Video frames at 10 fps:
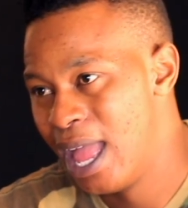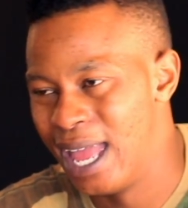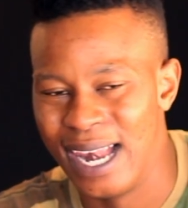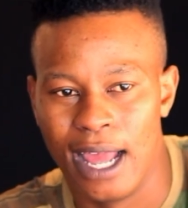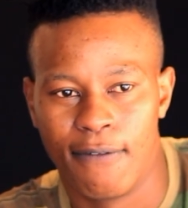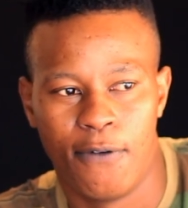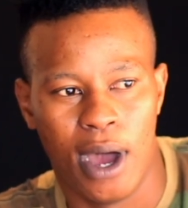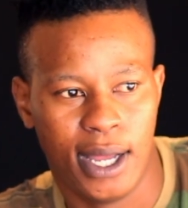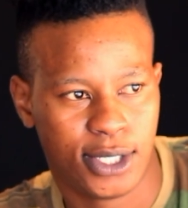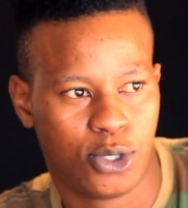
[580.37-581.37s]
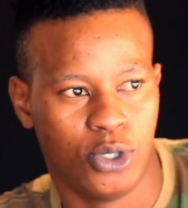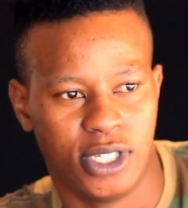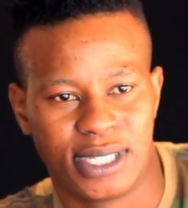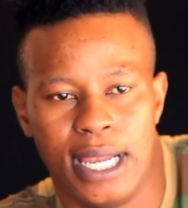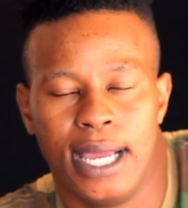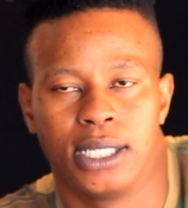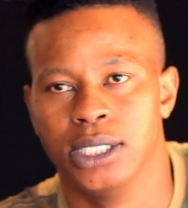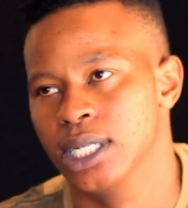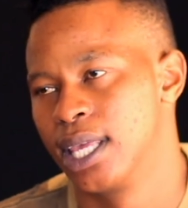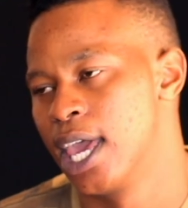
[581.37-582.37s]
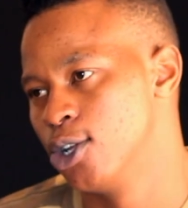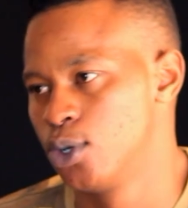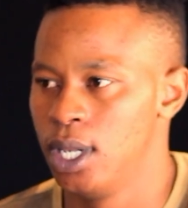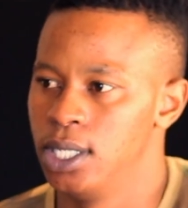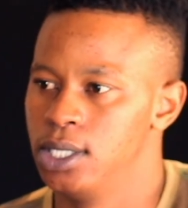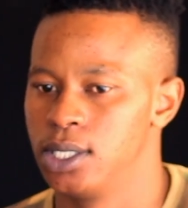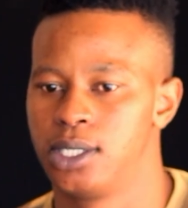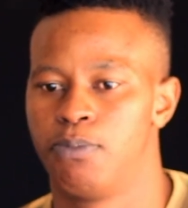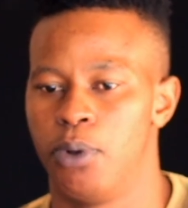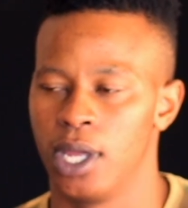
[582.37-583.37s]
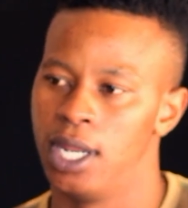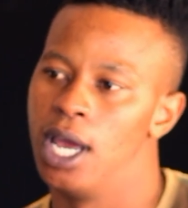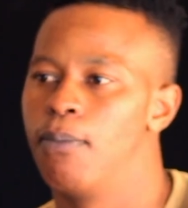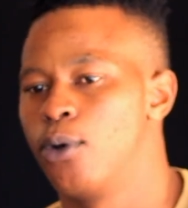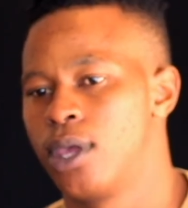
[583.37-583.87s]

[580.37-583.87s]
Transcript: and like for us to just like casually just bring it up